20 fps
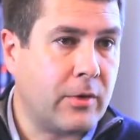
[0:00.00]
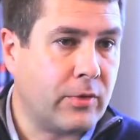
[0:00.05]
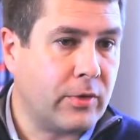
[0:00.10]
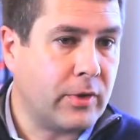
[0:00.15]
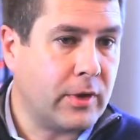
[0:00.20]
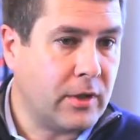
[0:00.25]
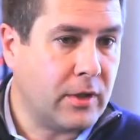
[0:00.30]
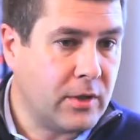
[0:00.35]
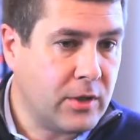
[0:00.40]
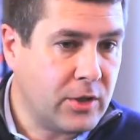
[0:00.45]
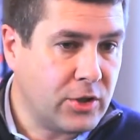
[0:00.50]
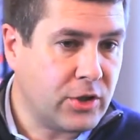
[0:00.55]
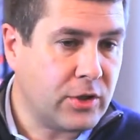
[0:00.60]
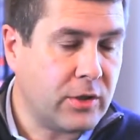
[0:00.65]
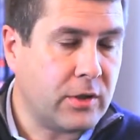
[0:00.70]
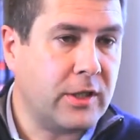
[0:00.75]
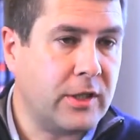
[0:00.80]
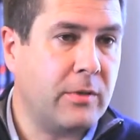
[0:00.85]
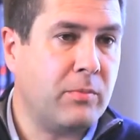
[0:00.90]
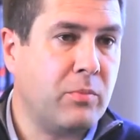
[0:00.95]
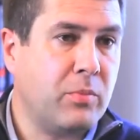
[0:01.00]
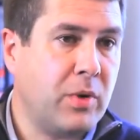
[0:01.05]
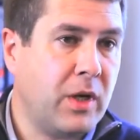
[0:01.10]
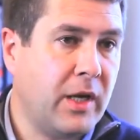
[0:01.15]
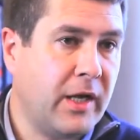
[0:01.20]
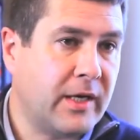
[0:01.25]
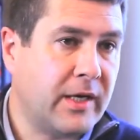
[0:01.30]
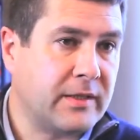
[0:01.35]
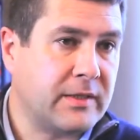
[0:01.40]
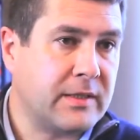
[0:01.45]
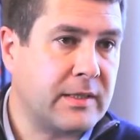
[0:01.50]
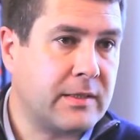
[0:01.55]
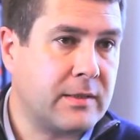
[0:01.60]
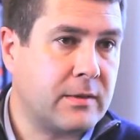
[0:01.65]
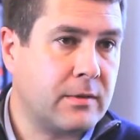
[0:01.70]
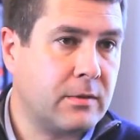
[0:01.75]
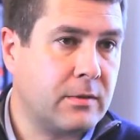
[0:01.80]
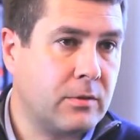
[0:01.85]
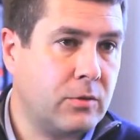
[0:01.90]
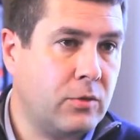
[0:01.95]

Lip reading: our initial implants